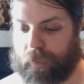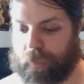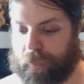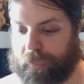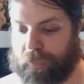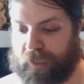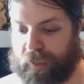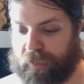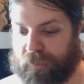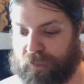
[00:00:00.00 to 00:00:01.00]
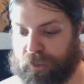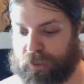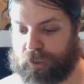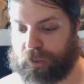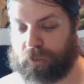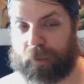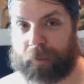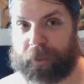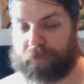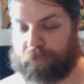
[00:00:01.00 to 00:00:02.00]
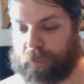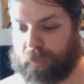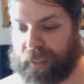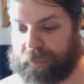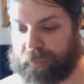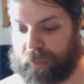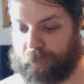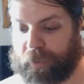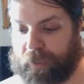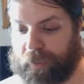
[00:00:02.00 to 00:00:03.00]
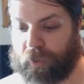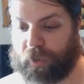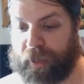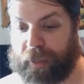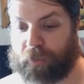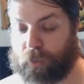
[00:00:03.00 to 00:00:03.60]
You can search your library for a basic land, put it into your hand,